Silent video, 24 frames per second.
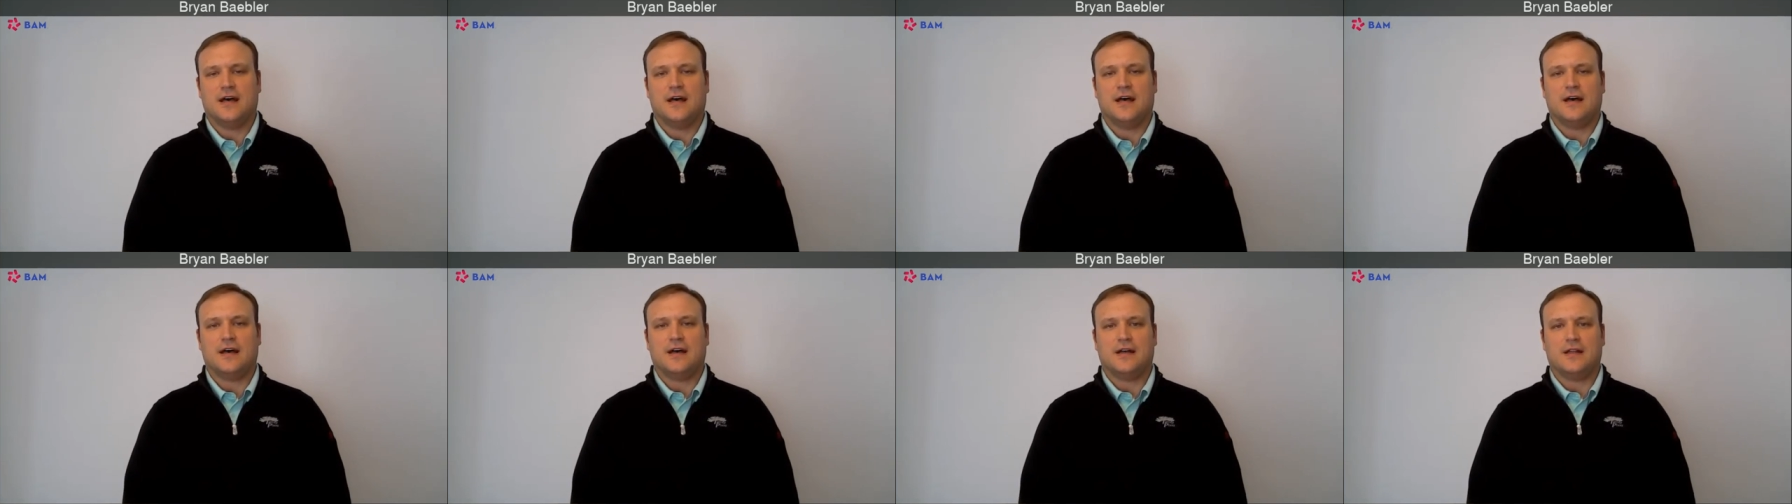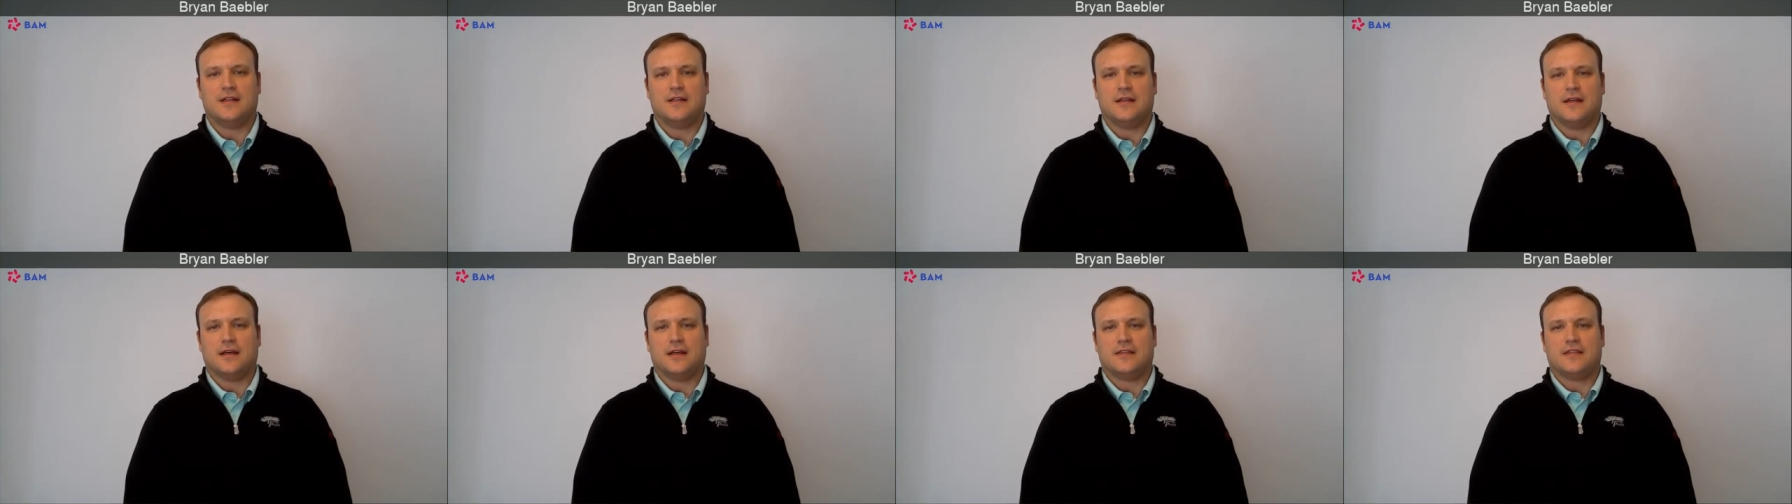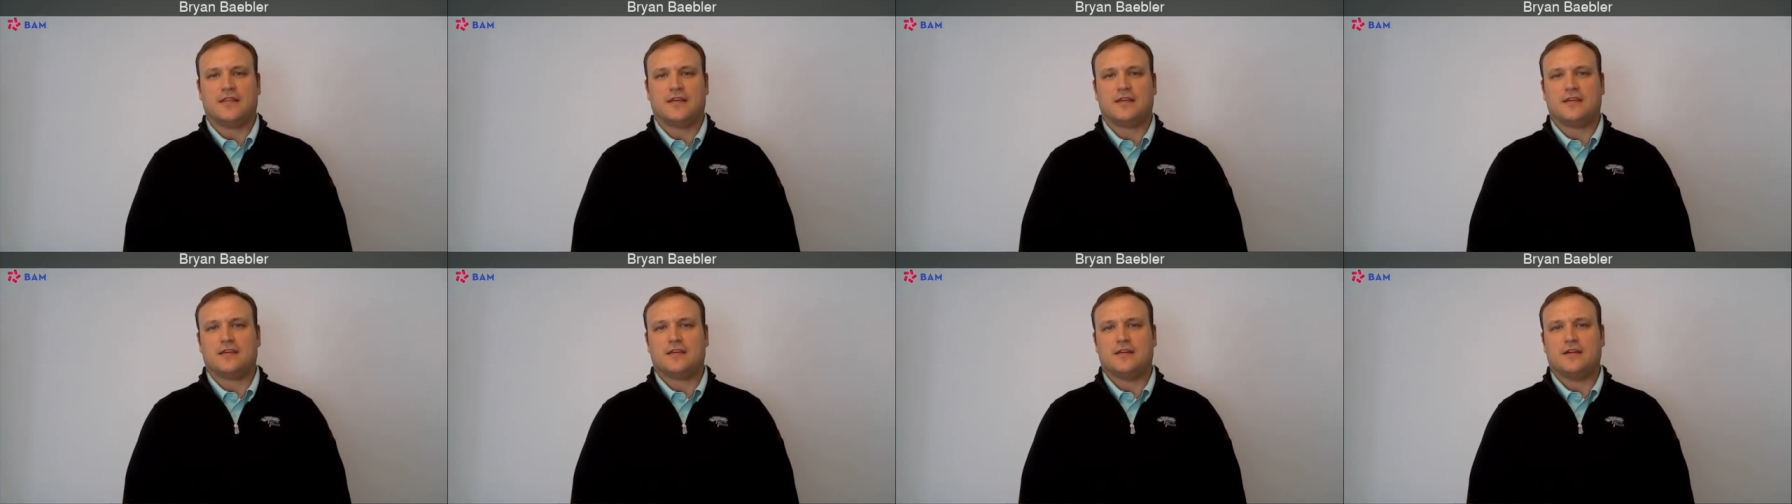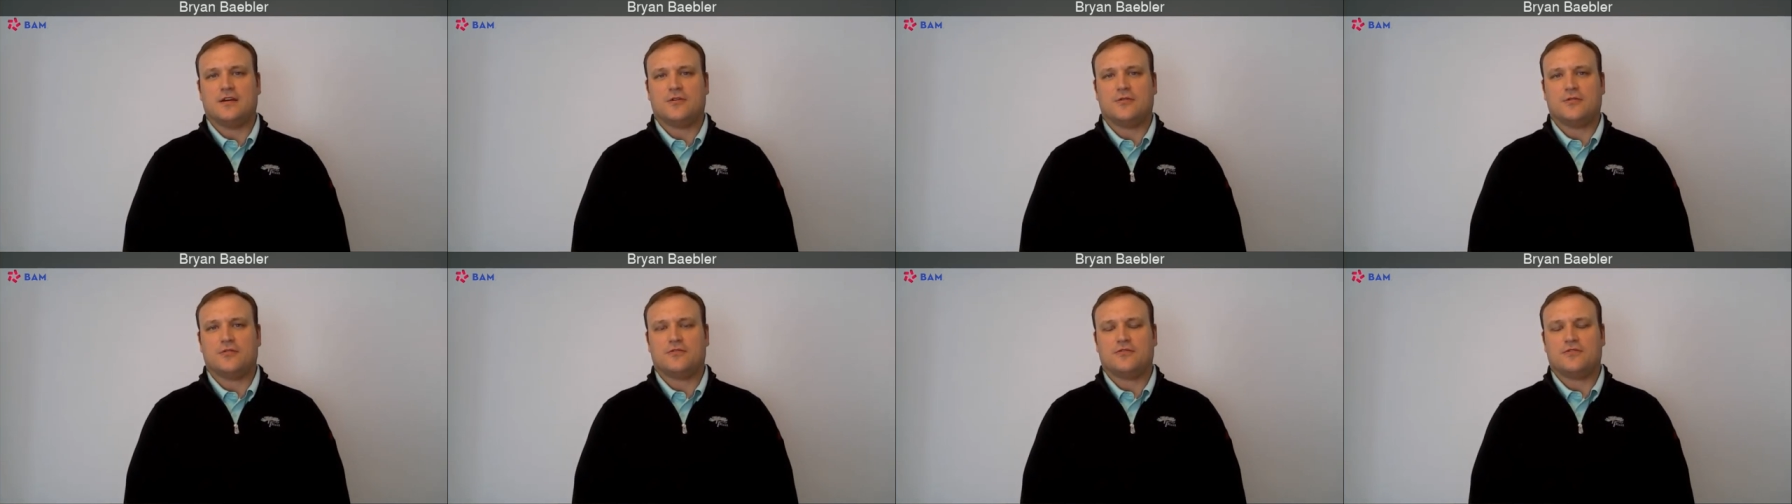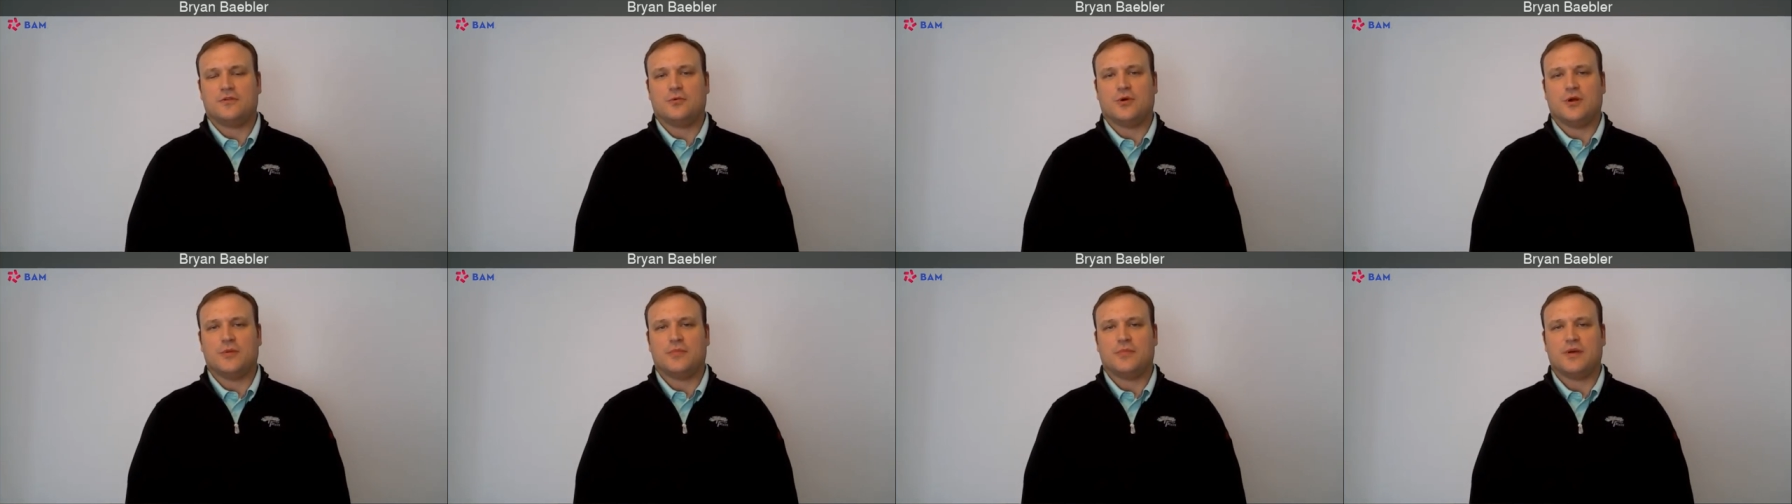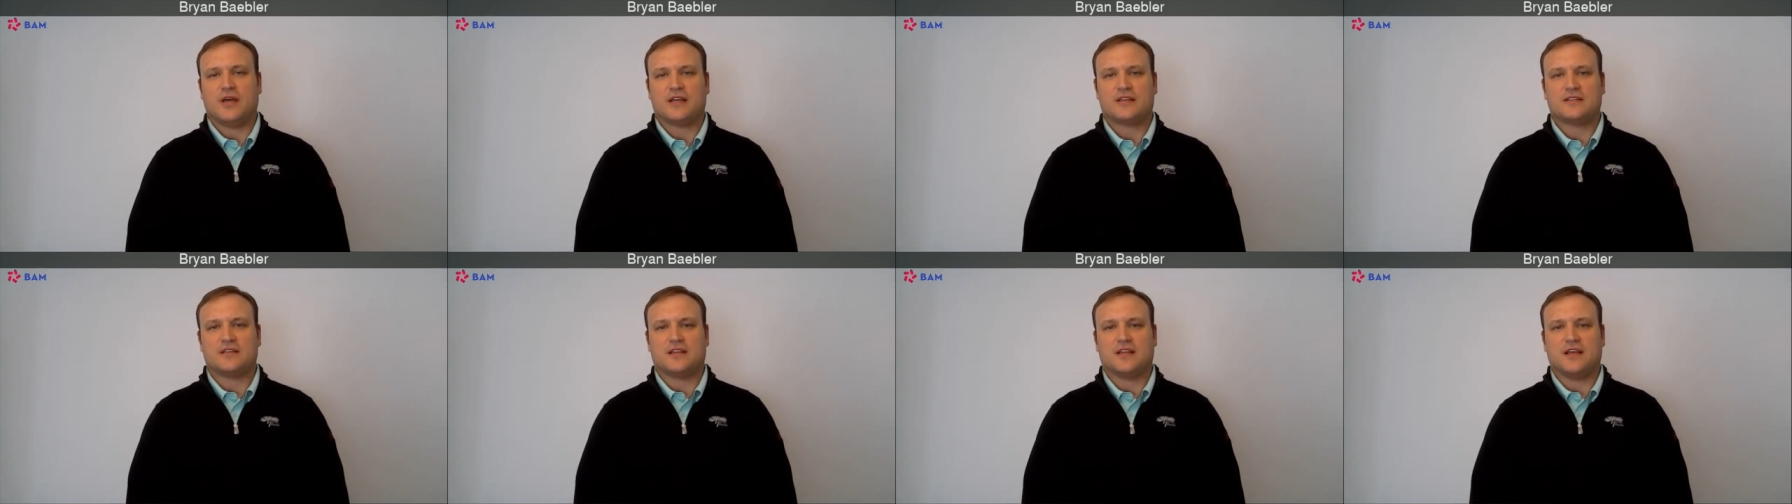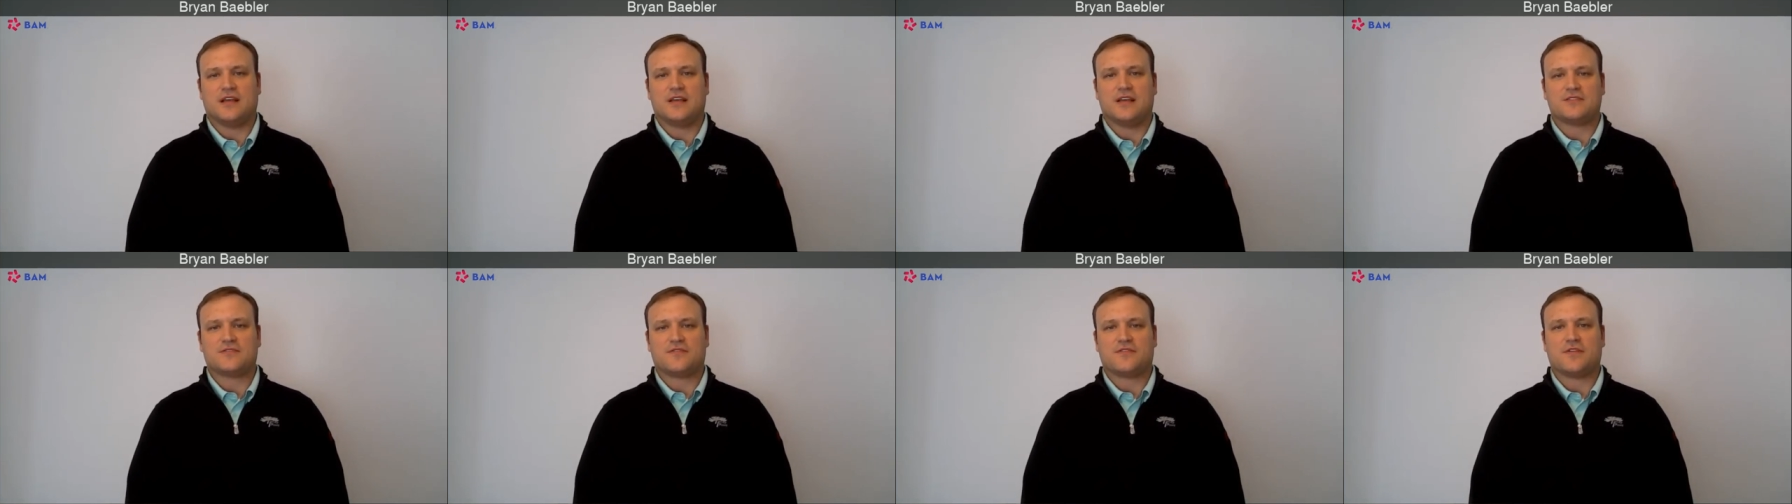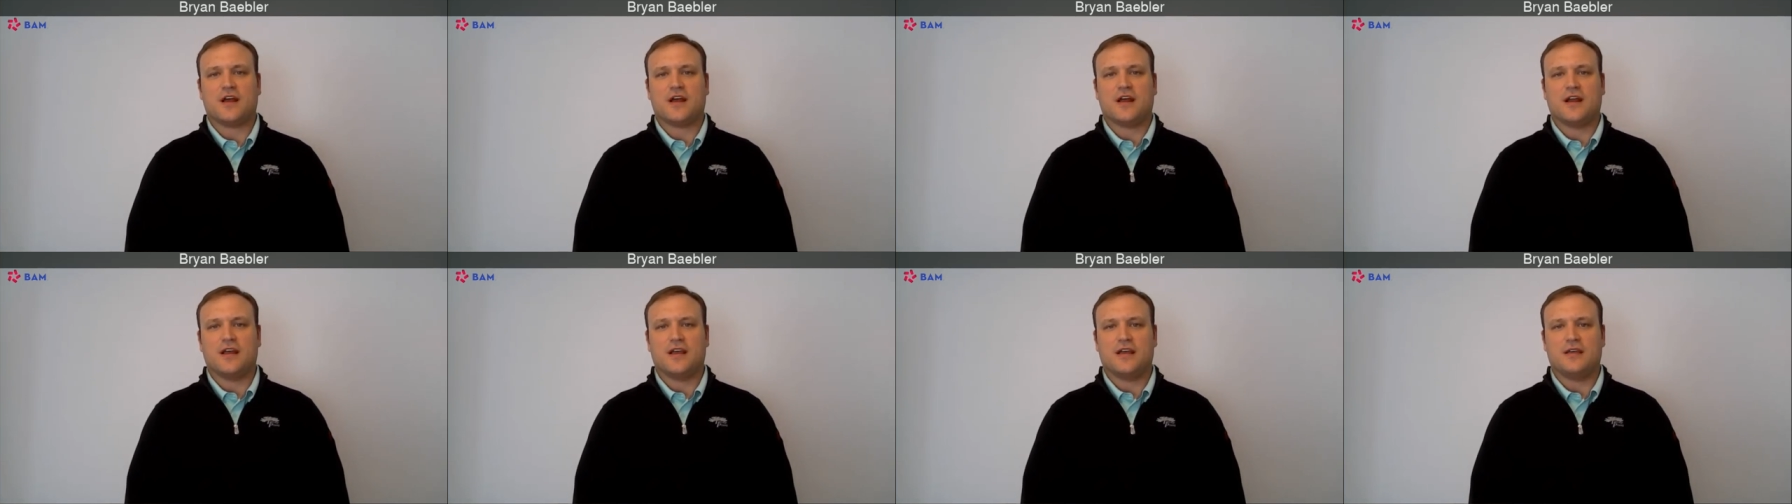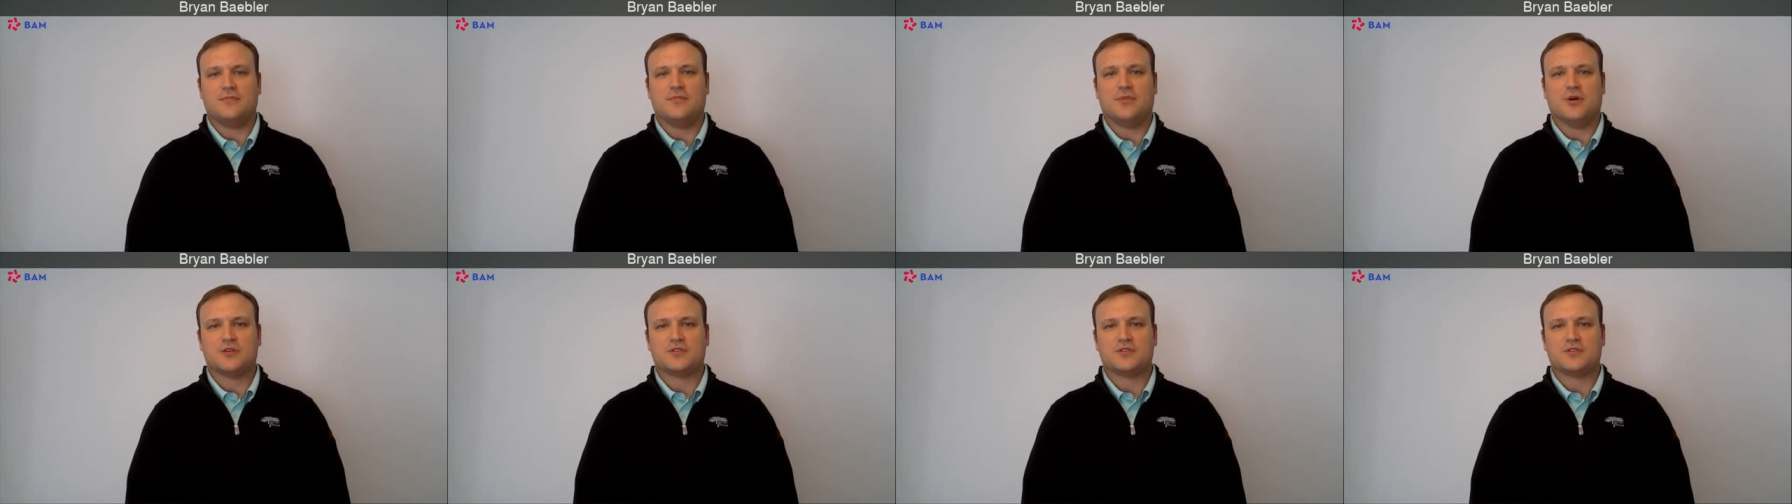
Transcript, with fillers: Uh, I think, you know, if you went back to last Friday,